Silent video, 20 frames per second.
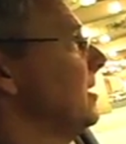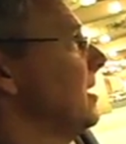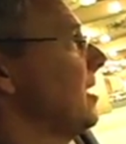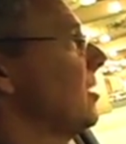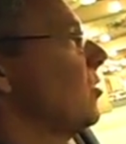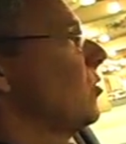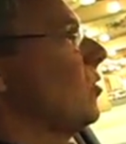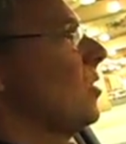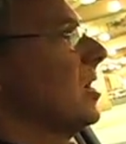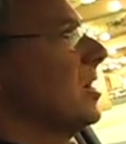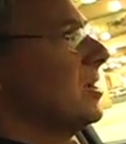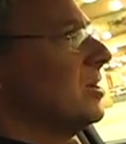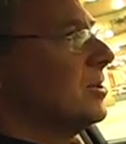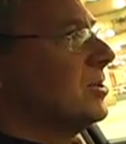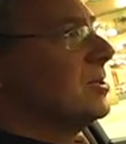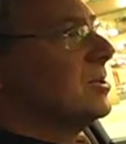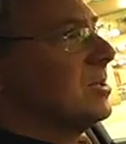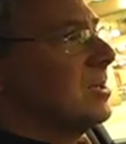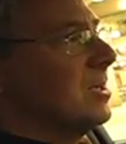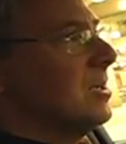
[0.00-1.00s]
not quite
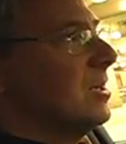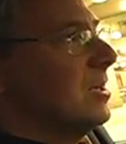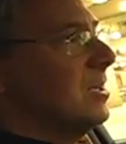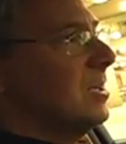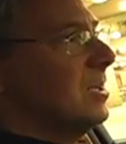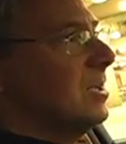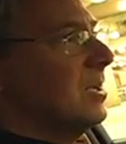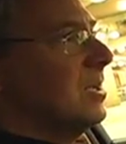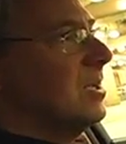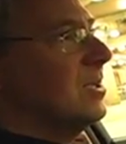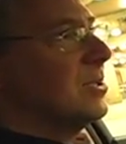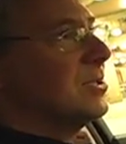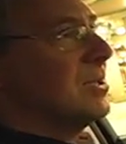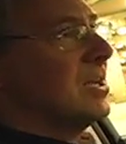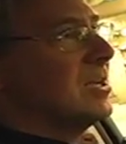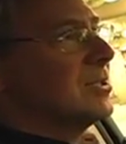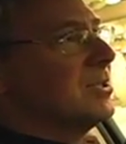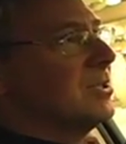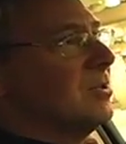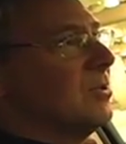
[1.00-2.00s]
as, as
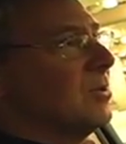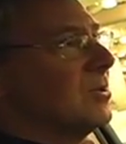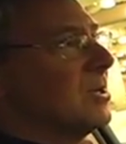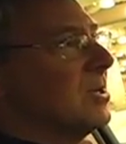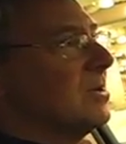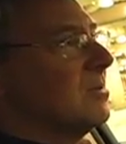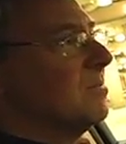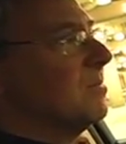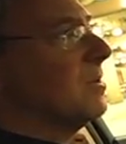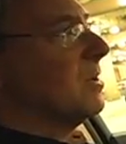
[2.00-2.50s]
sexy looking,